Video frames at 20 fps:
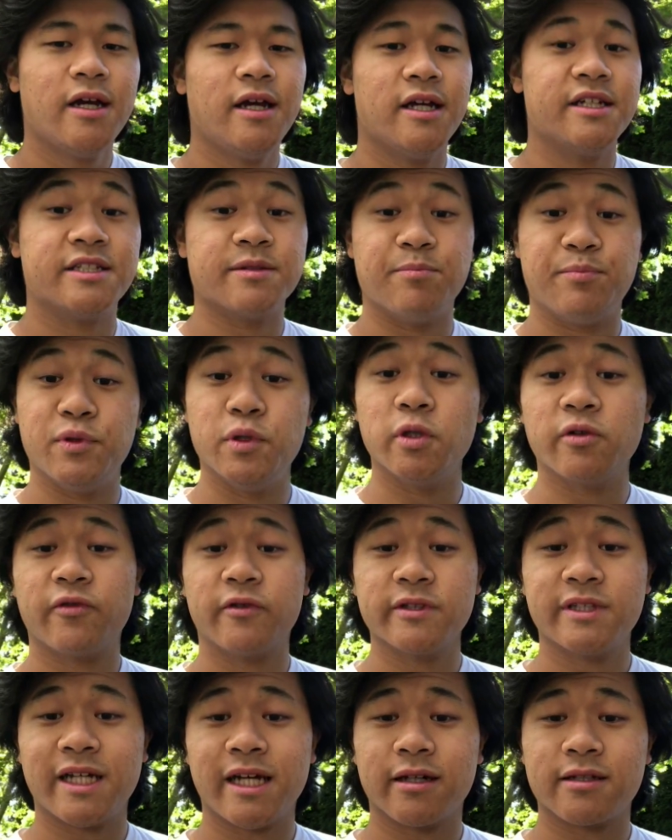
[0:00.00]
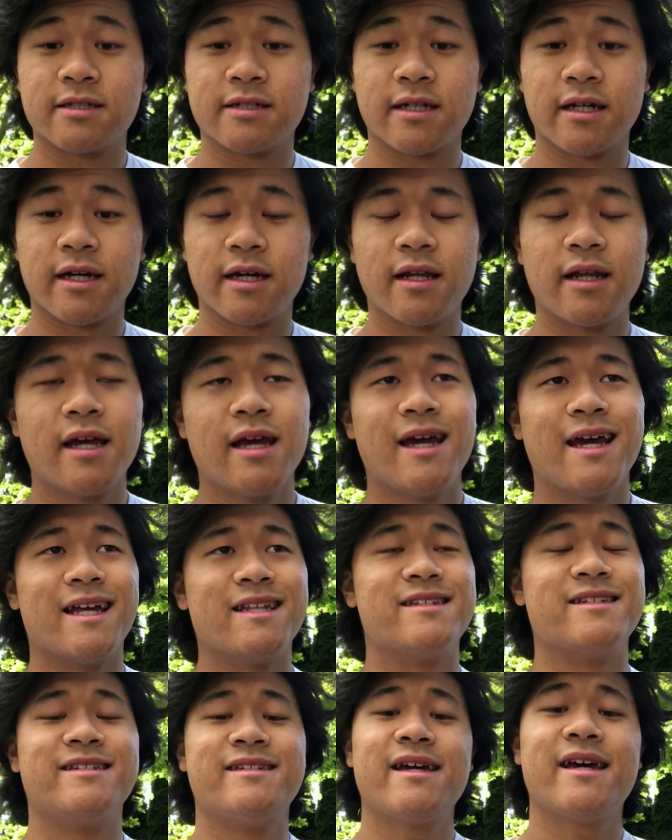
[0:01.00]
It's a beautiful day outside,
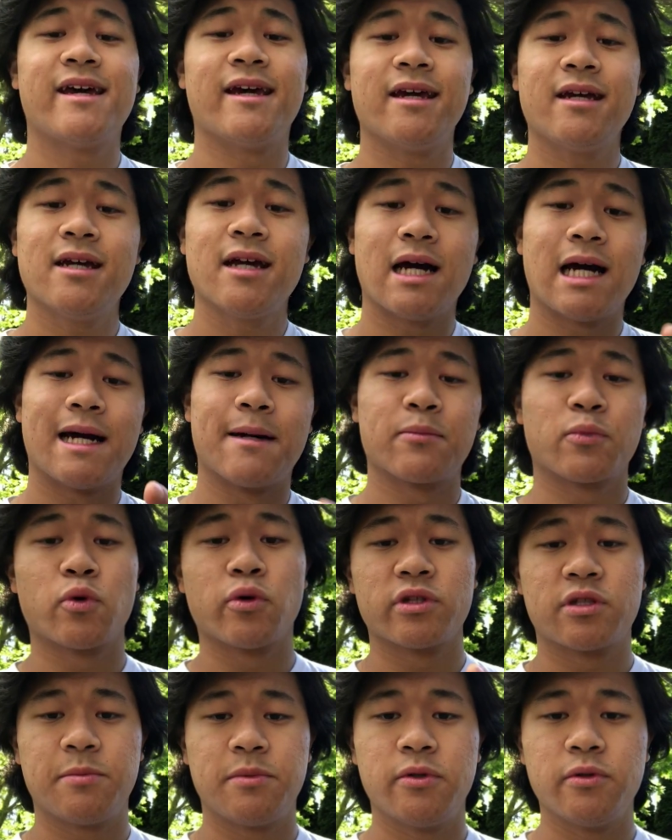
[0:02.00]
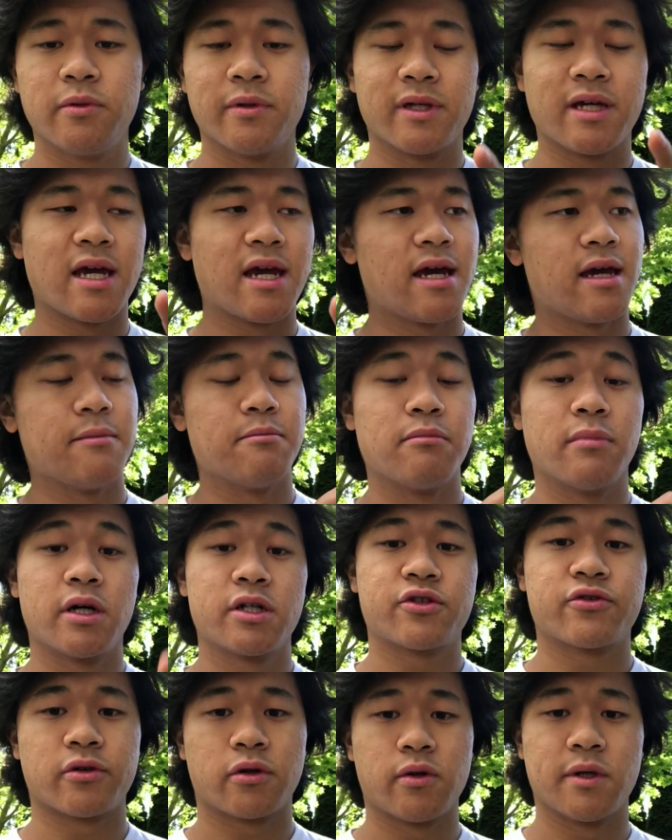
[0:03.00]
and today I'm going to be doing a
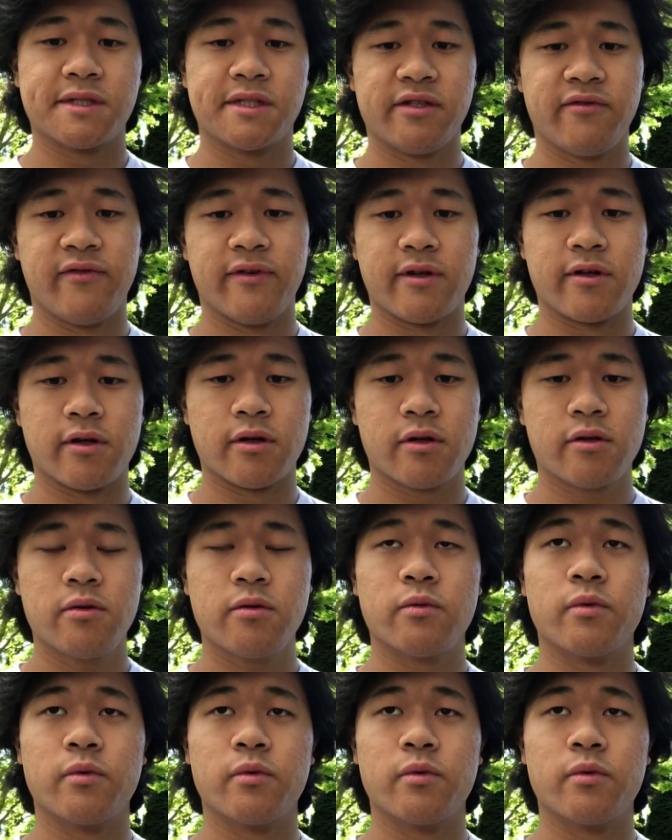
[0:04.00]
much requested video,